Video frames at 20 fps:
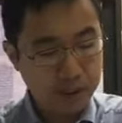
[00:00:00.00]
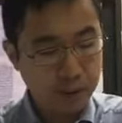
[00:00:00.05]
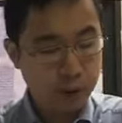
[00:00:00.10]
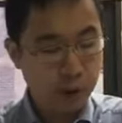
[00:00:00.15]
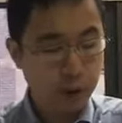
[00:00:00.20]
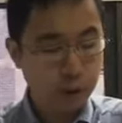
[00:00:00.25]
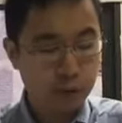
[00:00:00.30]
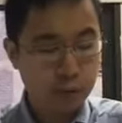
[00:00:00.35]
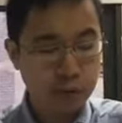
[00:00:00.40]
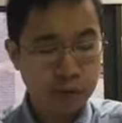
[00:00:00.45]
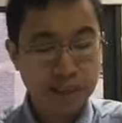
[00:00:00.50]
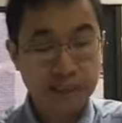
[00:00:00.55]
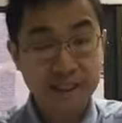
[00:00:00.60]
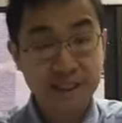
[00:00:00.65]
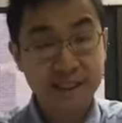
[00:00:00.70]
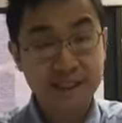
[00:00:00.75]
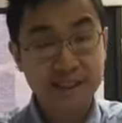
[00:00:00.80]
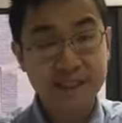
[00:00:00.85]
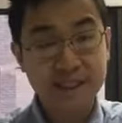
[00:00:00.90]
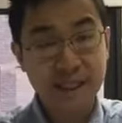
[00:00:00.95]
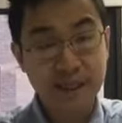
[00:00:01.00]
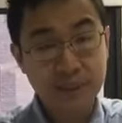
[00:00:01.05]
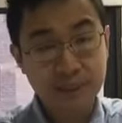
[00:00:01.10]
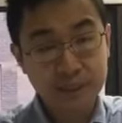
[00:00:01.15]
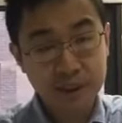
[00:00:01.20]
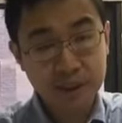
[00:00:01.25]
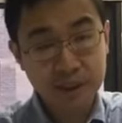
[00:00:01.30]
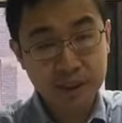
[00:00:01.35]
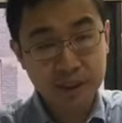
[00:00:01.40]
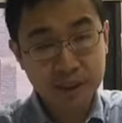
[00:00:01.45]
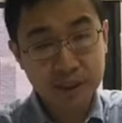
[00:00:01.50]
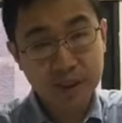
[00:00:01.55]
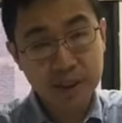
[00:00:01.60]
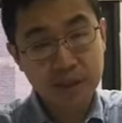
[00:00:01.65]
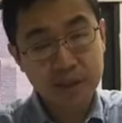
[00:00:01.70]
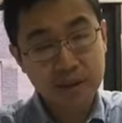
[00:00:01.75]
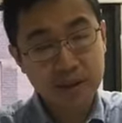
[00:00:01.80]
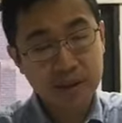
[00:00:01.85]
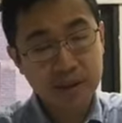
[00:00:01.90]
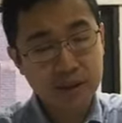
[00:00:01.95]
Who is exempt?
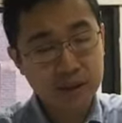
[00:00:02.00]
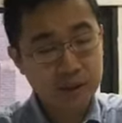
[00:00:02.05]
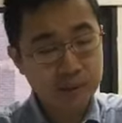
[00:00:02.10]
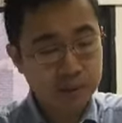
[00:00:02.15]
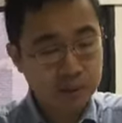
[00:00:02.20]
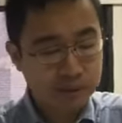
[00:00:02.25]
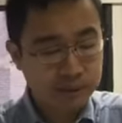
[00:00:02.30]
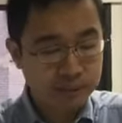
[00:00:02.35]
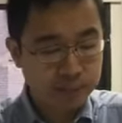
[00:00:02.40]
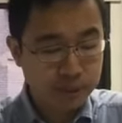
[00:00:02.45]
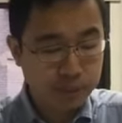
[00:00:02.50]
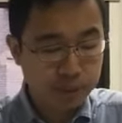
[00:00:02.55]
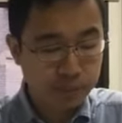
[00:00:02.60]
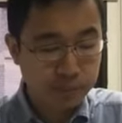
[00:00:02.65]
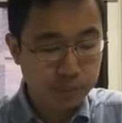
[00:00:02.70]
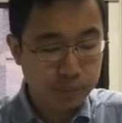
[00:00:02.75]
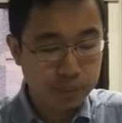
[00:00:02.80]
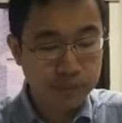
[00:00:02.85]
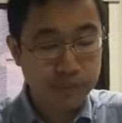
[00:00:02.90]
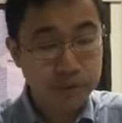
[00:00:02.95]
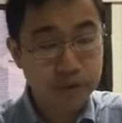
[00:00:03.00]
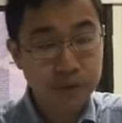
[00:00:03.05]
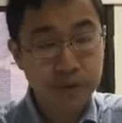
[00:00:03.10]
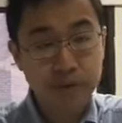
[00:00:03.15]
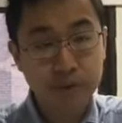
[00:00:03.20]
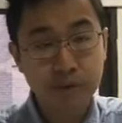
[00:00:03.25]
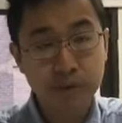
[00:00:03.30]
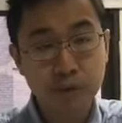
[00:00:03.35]
There are a number of people from,